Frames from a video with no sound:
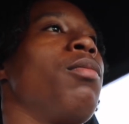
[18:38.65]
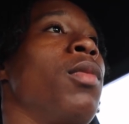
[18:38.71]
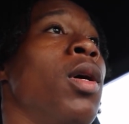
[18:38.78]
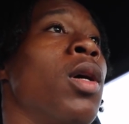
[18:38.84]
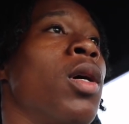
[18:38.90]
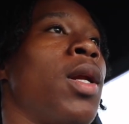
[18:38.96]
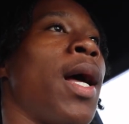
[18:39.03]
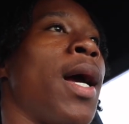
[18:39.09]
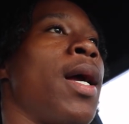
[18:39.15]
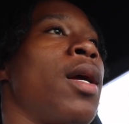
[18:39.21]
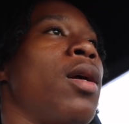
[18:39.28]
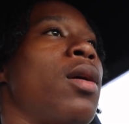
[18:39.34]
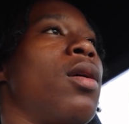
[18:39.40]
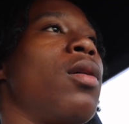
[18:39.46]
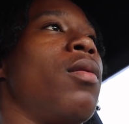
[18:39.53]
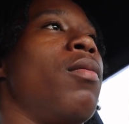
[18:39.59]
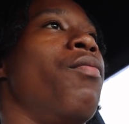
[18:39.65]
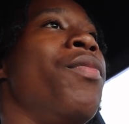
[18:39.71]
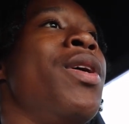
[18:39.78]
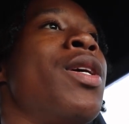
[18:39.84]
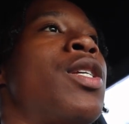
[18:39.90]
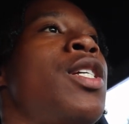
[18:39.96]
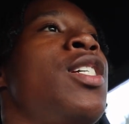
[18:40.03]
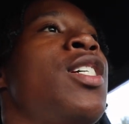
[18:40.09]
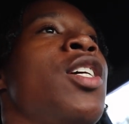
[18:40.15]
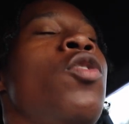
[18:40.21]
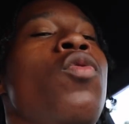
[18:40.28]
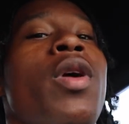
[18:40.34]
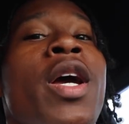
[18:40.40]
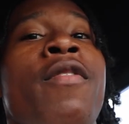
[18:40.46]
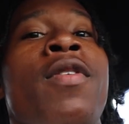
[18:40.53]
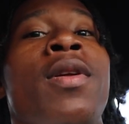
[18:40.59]
bro, like, me and CJ
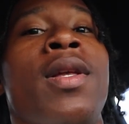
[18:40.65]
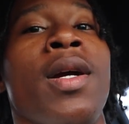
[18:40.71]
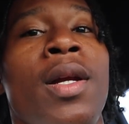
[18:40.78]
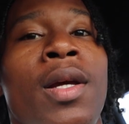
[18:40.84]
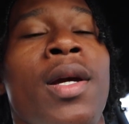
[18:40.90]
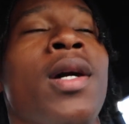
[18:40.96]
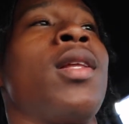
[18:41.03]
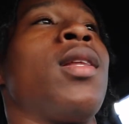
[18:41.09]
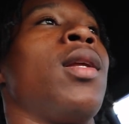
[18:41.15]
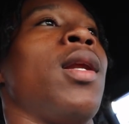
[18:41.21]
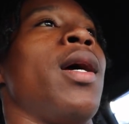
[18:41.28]
do everything together.